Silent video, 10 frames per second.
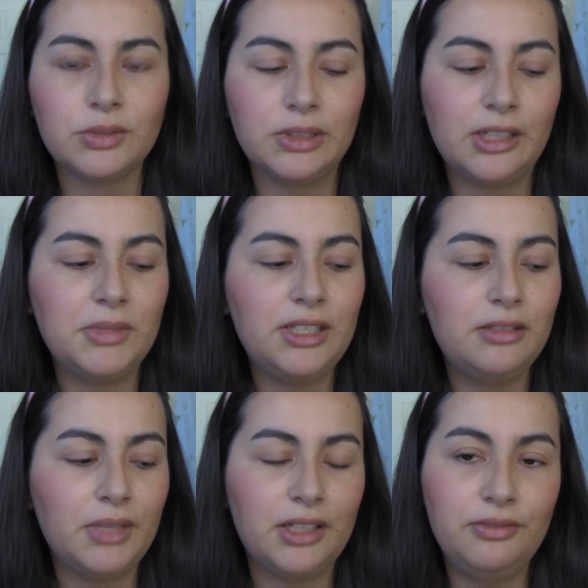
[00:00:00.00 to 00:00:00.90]
When I mean
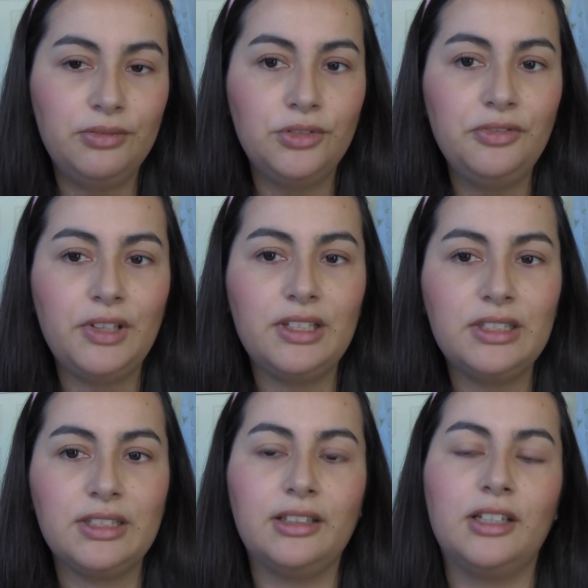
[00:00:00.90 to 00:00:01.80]
by full
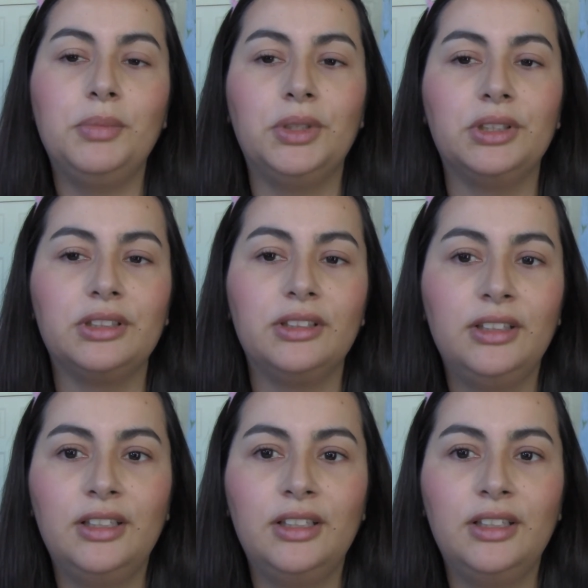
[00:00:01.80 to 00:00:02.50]
face, like I put,